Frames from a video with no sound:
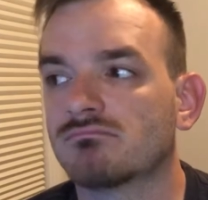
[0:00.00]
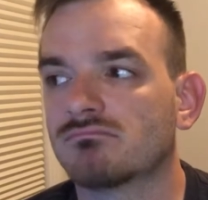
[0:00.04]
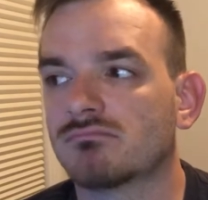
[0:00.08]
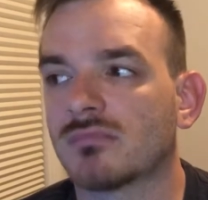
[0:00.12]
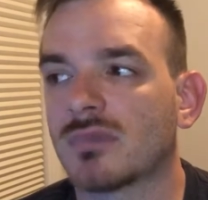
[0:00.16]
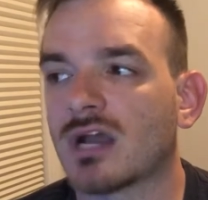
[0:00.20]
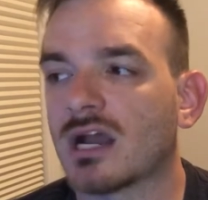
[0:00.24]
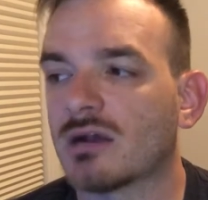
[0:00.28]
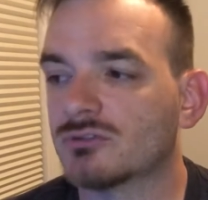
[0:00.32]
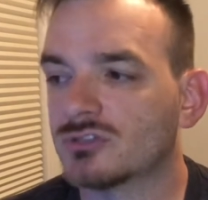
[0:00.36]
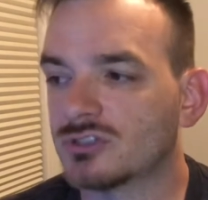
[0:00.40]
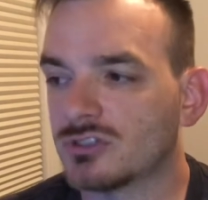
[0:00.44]

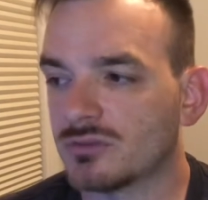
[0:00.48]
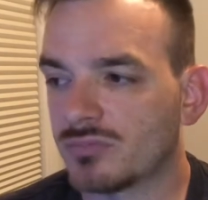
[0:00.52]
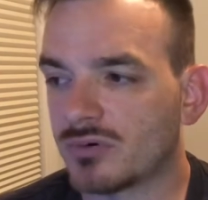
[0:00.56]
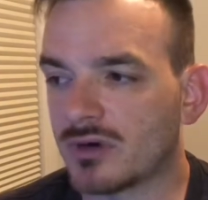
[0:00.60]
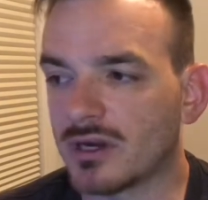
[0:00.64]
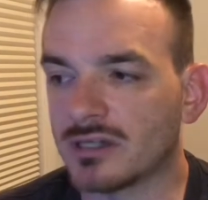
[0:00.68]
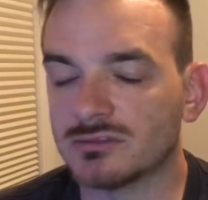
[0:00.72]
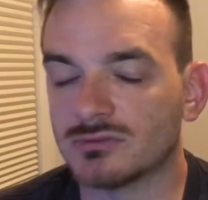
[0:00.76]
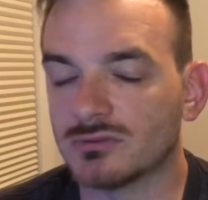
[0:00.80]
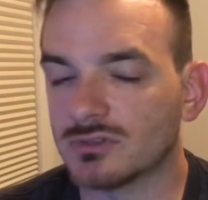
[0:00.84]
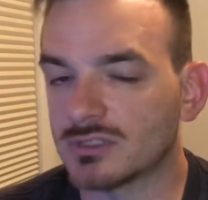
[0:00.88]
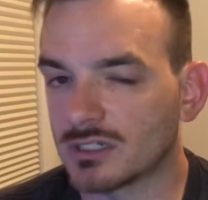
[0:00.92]
I was
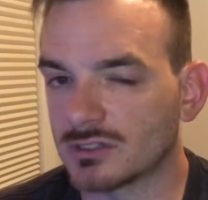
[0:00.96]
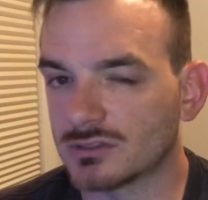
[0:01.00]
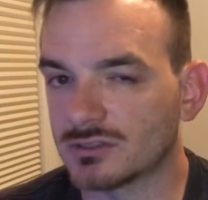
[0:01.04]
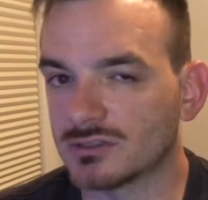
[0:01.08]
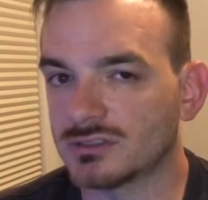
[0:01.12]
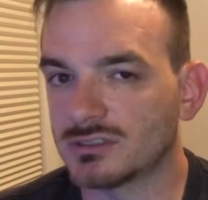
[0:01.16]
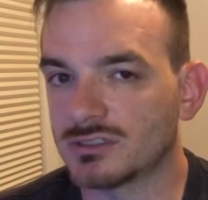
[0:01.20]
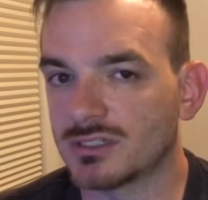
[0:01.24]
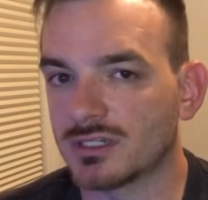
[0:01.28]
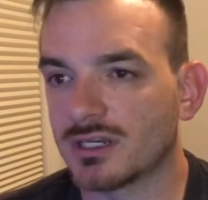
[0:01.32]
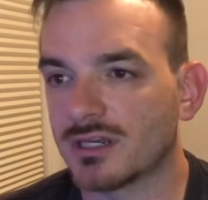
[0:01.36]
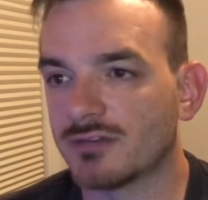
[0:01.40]
surprised. It was actually
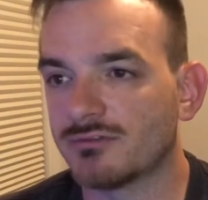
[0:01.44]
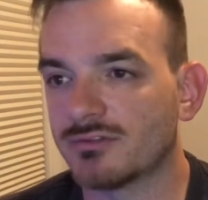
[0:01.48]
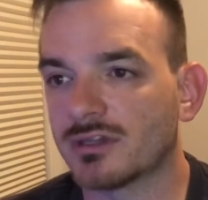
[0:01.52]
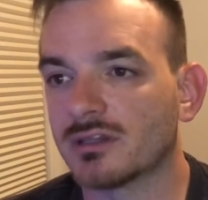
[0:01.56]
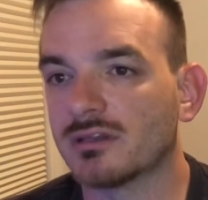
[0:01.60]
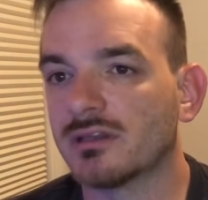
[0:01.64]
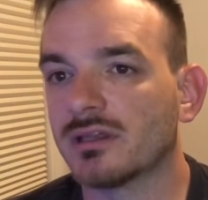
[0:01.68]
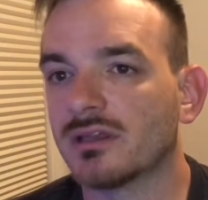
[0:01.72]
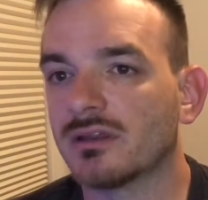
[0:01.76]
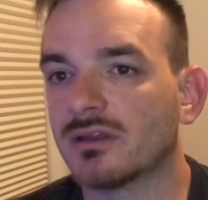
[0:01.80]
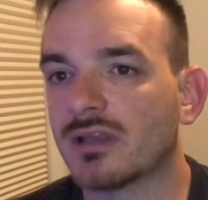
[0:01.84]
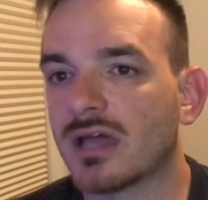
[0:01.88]

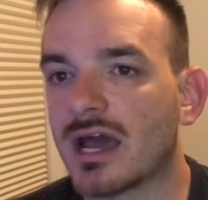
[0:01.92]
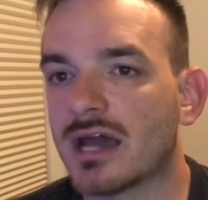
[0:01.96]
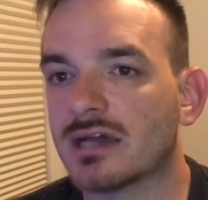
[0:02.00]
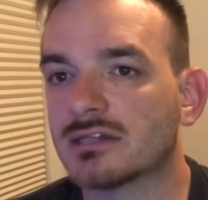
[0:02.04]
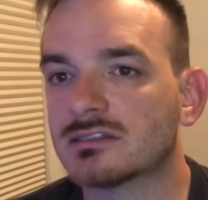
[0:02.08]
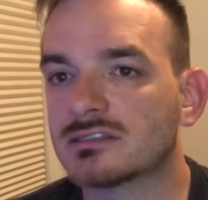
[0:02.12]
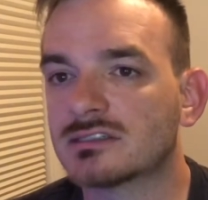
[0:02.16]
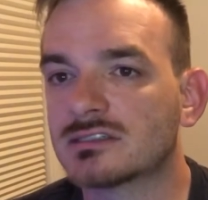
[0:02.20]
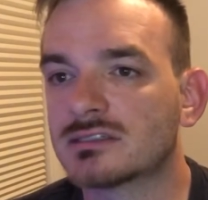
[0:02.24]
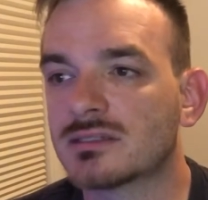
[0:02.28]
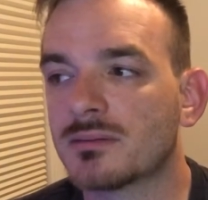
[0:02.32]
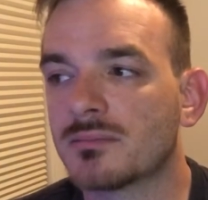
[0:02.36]
significantly
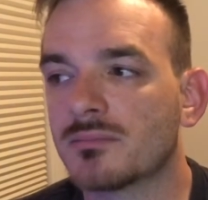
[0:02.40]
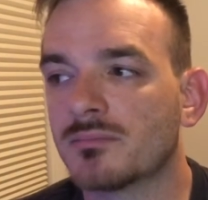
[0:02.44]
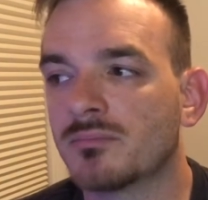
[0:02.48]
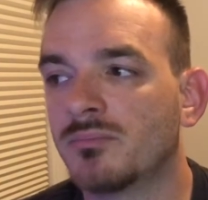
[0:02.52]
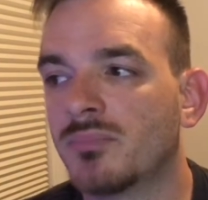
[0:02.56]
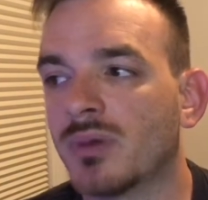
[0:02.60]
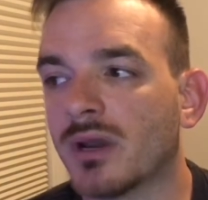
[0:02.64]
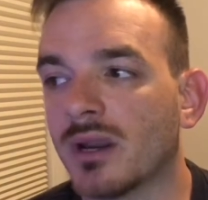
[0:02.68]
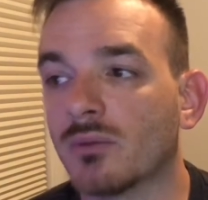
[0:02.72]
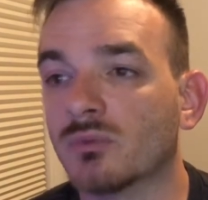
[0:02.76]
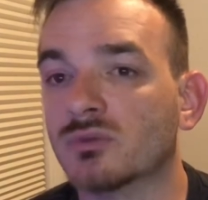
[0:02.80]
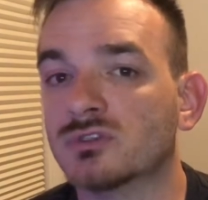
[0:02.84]
less,
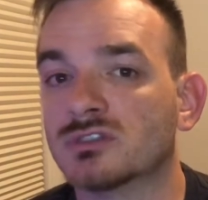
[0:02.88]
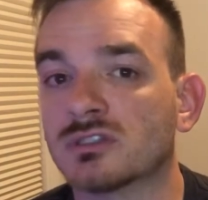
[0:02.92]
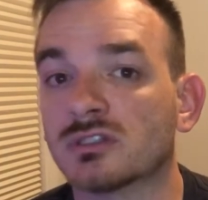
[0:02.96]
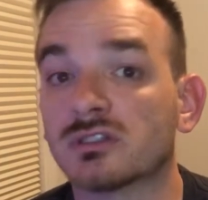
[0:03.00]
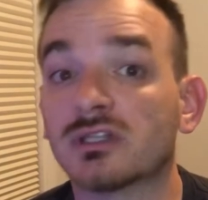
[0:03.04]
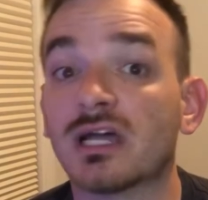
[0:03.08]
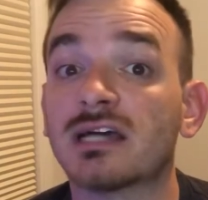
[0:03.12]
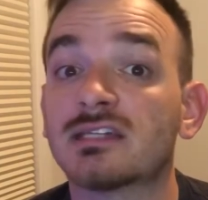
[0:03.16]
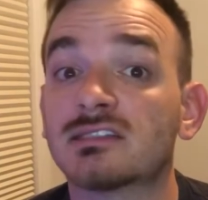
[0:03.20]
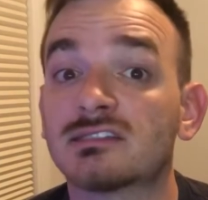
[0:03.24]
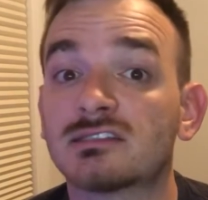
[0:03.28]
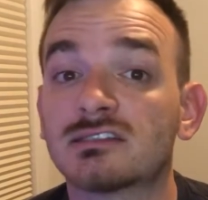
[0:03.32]
but it was
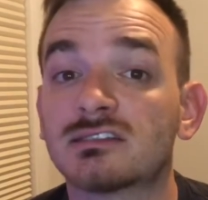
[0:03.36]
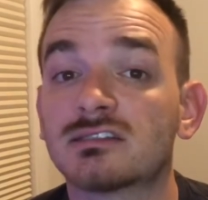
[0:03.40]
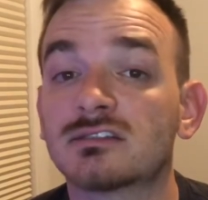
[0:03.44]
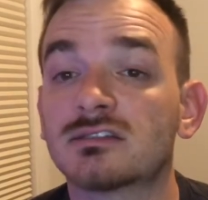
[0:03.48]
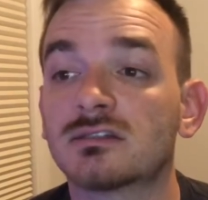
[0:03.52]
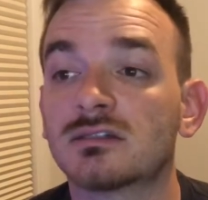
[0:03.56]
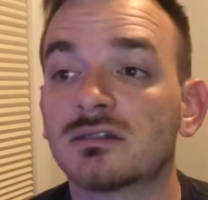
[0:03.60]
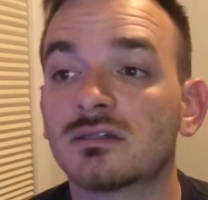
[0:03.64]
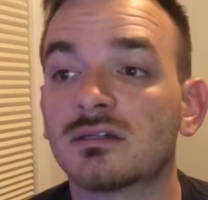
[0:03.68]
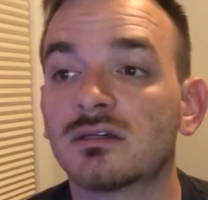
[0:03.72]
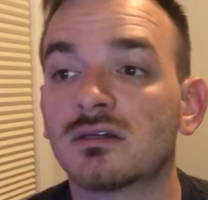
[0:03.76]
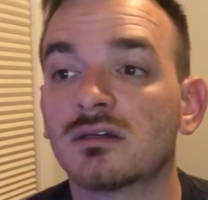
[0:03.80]

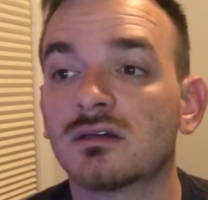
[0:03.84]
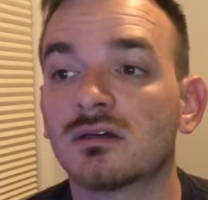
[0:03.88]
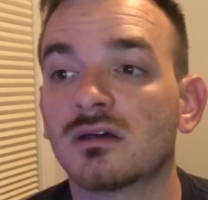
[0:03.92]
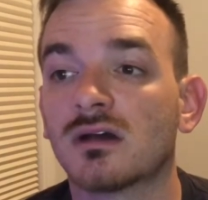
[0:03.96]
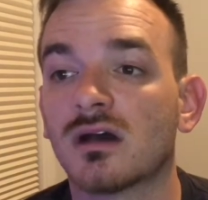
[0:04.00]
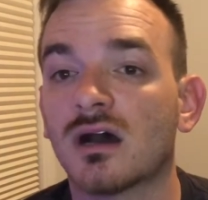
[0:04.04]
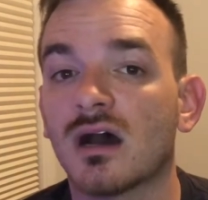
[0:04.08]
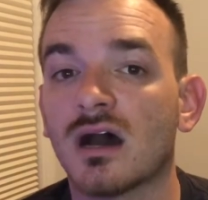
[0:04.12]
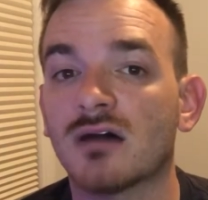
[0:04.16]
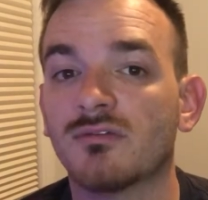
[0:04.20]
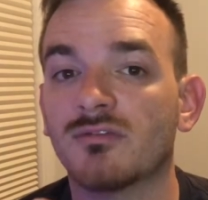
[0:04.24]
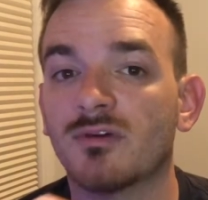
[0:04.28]
less
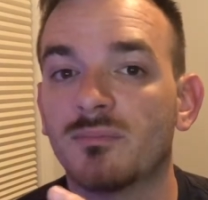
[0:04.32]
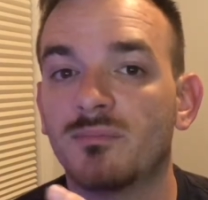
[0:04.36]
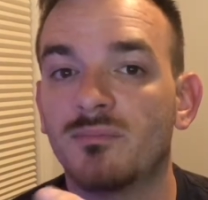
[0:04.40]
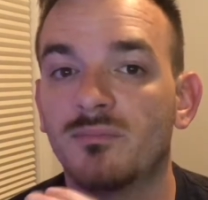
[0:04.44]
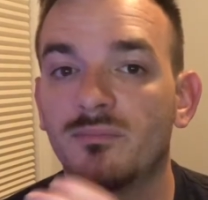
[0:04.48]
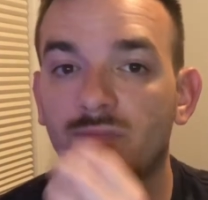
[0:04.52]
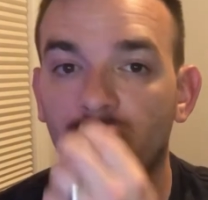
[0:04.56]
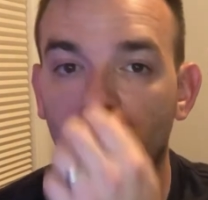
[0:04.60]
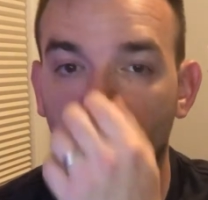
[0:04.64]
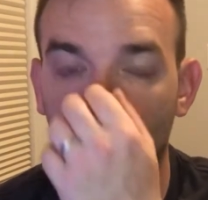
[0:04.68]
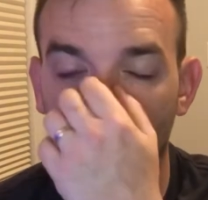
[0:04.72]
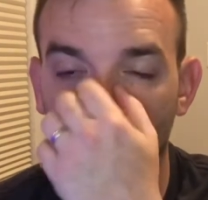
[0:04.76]
of a
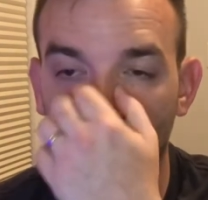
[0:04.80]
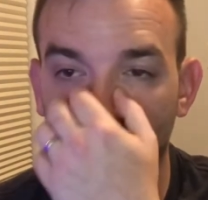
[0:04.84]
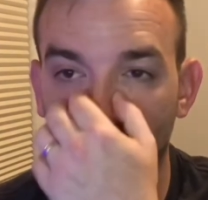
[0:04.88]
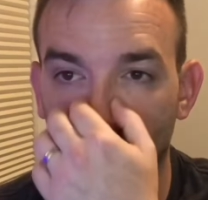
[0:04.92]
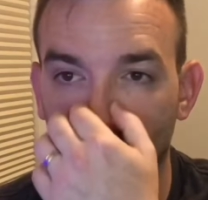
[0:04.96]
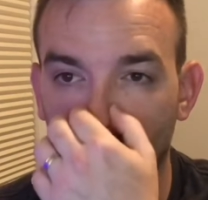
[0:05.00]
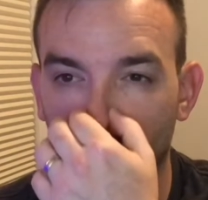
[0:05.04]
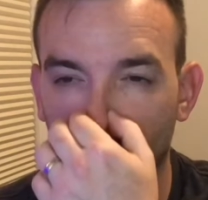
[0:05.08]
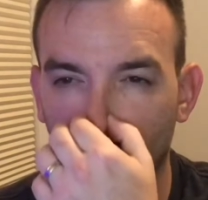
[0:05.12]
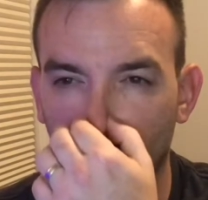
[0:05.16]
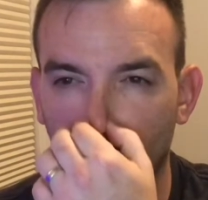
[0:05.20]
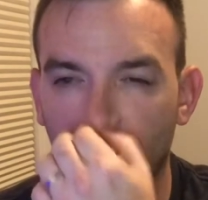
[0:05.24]

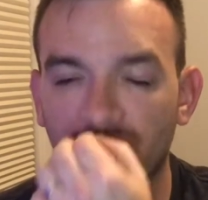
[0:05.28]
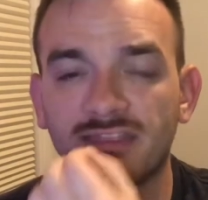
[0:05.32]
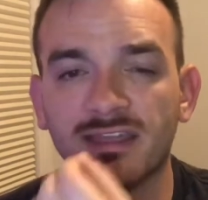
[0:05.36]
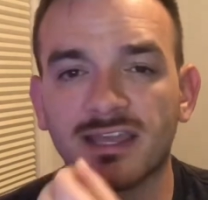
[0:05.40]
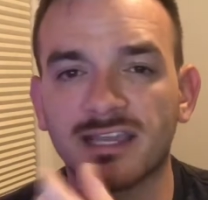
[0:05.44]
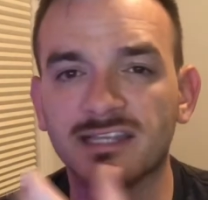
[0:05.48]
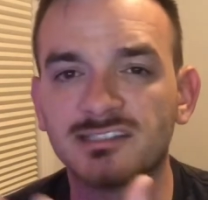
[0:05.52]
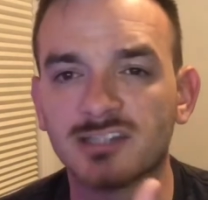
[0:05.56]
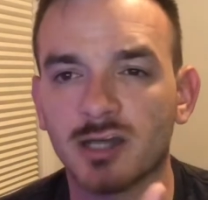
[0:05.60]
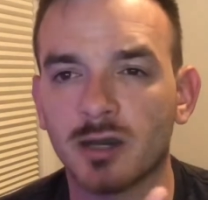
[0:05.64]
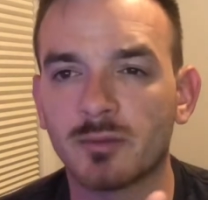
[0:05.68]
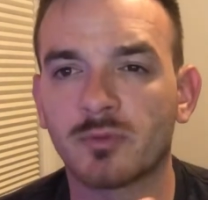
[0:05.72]
I think
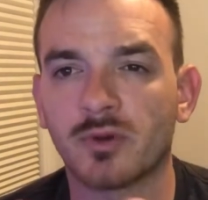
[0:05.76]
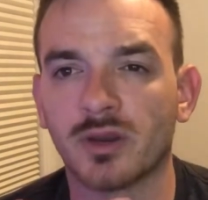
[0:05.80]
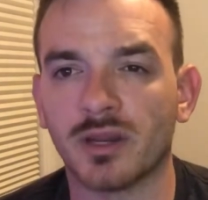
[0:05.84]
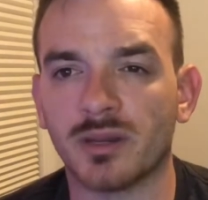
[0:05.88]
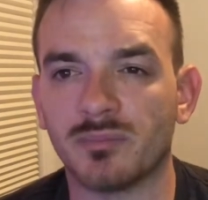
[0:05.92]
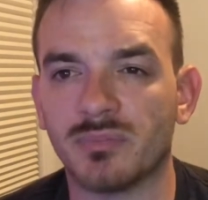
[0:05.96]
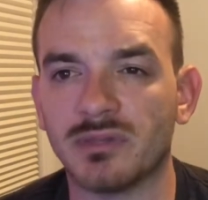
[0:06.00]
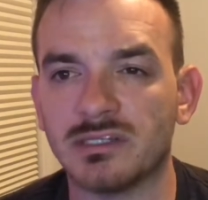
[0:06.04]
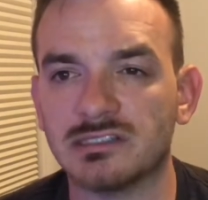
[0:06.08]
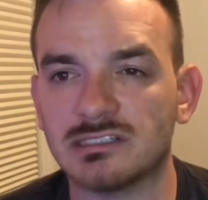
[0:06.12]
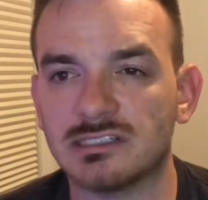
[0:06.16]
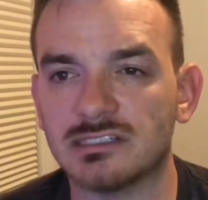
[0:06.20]
he's
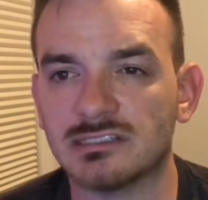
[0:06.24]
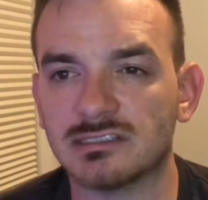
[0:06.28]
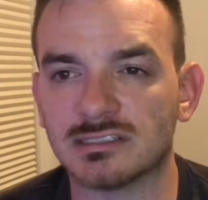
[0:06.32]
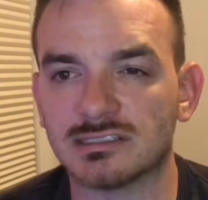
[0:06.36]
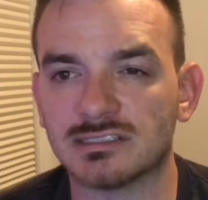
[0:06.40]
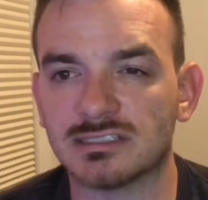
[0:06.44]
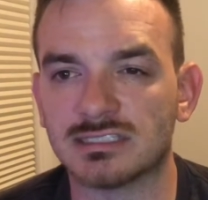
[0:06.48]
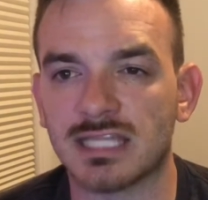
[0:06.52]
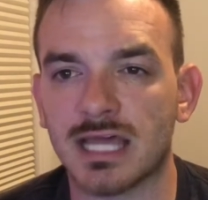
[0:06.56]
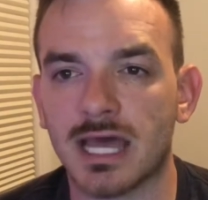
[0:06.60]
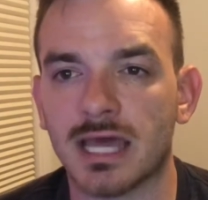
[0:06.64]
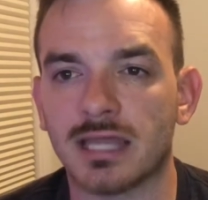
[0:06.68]
upgraded PC
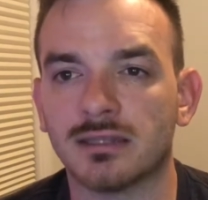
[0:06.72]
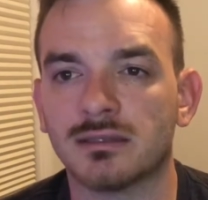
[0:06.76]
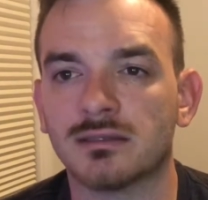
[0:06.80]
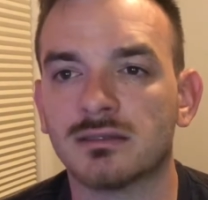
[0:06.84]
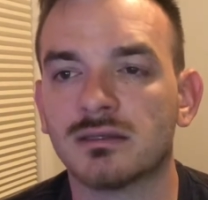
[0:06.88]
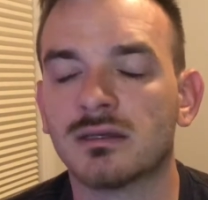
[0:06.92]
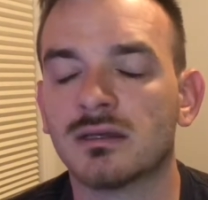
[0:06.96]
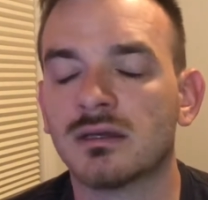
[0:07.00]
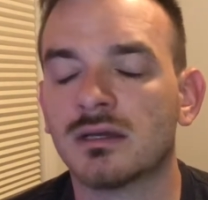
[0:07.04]
since then.